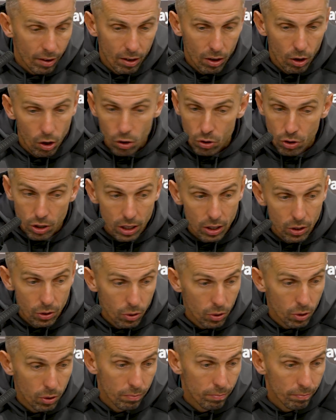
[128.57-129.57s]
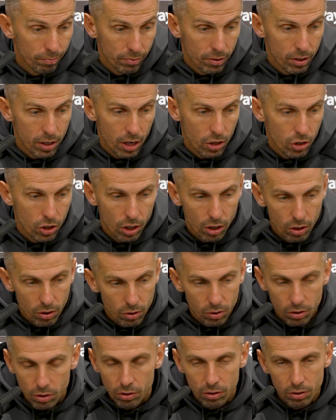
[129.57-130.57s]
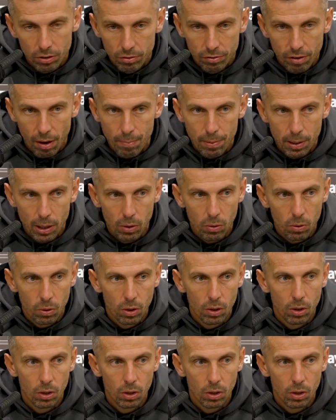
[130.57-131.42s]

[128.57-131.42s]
Hodgie or Sasha or Fabio